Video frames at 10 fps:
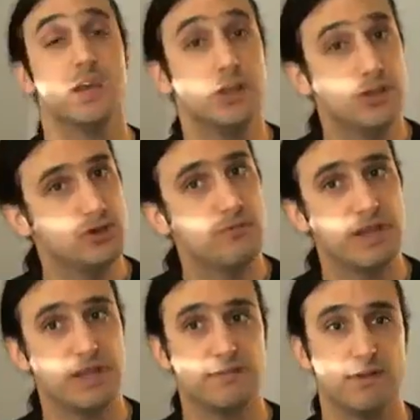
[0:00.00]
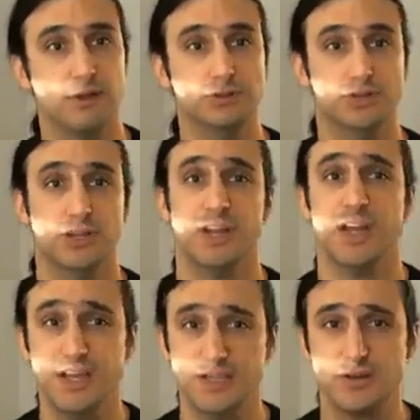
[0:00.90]
human evolution
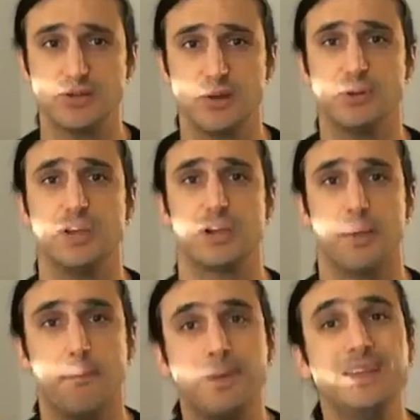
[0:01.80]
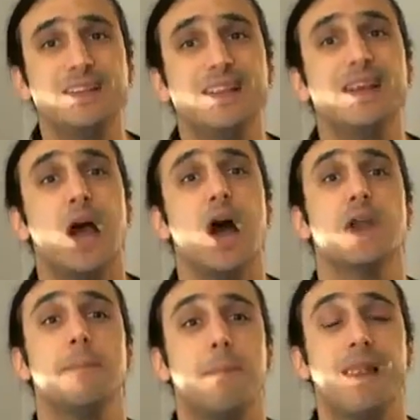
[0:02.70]
is not only a completely
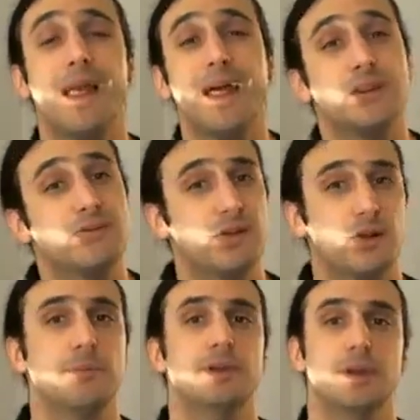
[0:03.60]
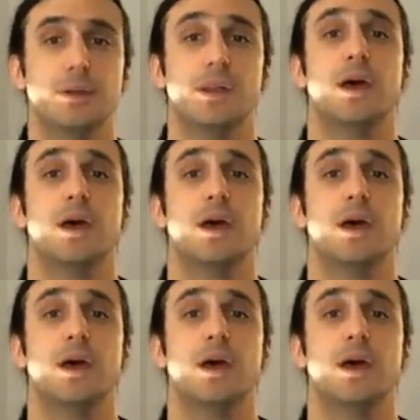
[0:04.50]
unplanned phenomenon,